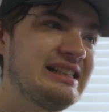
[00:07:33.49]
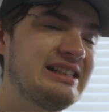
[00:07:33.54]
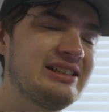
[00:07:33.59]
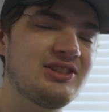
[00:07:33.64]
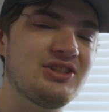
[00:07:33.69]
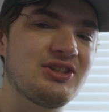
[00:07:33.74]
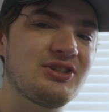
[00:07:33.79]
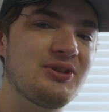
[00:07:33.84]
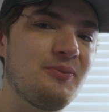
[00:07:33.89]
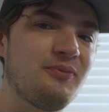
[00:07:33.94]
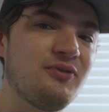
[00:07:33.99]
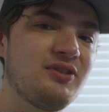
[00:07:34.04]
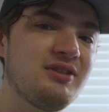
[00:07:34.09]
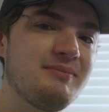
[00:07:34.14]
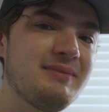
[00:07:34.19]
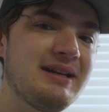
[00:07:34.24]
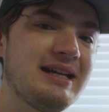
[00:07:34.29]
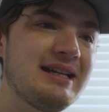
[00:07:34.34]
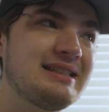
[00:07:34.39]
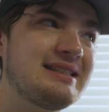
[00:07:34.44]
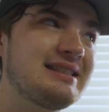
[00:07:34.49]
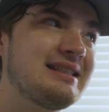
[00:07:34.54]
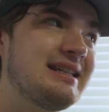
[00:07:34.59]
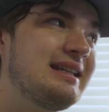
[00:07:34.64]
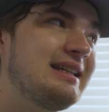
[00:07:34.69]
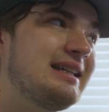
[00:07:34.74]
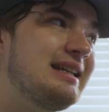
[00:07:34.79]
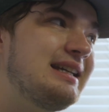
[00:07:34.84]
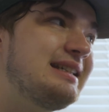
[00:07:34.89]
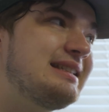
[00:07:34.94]
Let's just hope for the best,
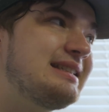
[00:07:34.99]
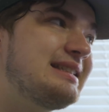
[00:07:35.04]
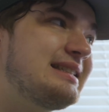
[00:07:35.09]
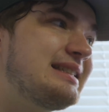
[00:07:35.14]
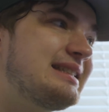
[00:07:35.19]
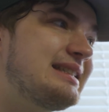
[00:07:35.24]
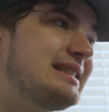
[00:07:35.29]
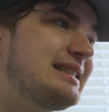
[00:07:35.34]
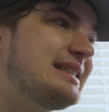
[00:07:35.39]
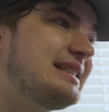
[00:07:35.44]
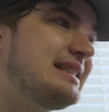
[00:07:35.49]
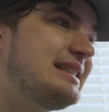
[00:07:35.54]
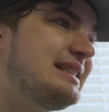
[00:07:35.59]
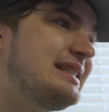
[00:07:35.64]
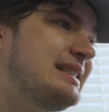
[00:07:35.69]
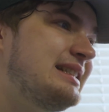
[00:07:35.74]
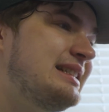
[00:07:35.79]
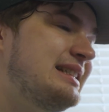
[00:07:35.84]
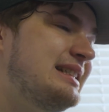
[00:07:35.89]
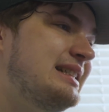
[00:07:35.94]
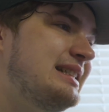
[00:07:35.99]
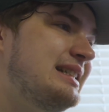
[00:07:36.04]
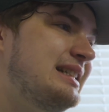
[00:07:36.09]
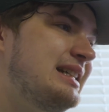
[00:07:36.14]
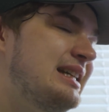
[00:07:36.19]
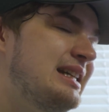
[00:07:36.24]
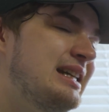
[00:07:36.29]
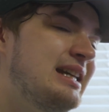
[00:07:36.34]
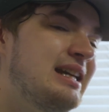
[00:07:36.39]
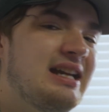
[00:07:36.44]
I guess.
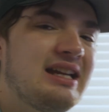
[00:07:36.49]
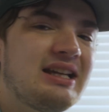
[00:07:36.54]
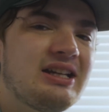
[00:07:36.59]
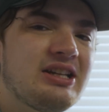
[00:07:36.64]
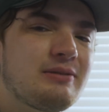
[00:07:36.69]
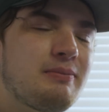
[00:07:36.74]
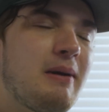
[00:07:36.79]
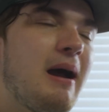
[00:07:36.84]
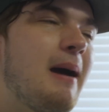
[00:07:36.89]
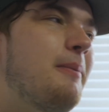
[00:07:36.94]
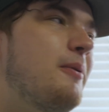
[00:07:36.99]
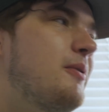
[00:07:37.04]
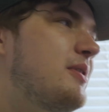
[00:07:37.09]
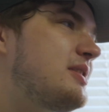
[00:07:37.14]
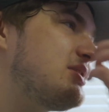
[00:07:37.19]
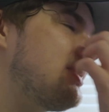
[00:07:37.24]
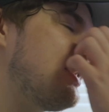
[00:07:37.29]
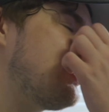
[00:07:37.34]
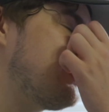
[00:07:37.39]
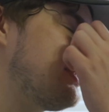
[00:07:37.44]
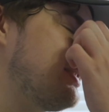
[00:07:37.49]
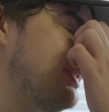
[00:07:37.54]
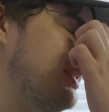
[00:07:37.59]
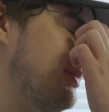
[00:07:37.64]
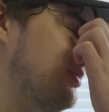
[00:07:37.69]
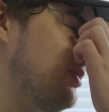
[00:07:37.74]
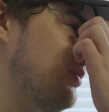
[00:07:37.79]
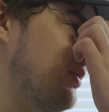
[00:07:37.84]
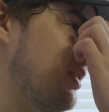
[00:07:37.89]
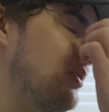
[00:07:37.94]
Because Pop! OS doesn't
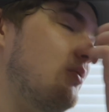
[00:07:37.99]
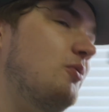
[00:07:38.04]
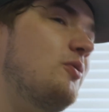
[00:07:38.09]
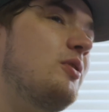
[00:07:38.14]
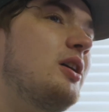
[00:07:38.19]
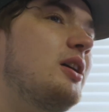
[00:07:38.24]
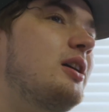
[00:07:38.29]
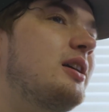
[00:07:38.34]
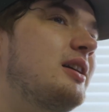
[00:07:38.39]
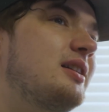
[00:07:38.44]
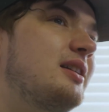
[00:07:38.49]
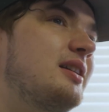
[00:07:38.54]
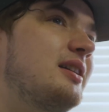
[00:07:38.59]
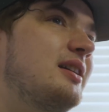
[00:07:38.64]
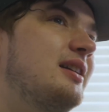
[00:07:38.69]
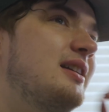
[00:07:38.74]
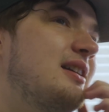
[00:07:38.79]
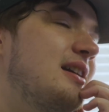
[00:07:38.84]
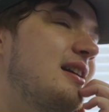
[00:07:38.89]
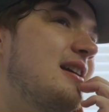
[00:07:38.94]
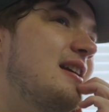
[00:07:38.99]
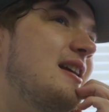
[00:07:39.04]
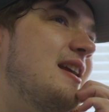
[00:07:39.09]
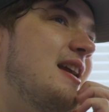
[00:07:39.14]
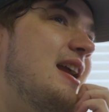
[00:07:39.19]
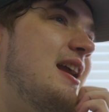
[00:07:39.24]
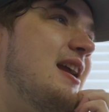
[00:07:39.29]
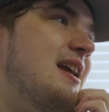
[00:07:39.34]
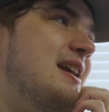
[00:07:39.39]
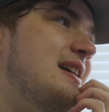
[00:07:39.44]
seem to want to work.
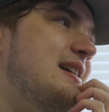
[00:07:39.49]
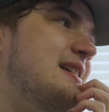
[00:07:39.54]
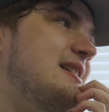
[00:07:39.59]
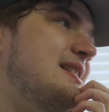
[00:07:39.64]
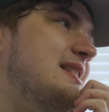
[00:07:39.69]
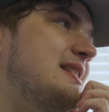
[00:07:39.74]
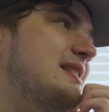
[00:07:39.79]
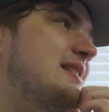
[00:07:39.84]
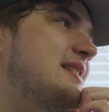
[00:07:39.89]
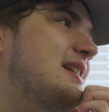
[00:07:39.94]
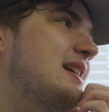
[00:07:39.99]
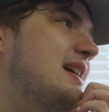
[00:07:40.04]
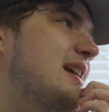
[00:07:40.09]
And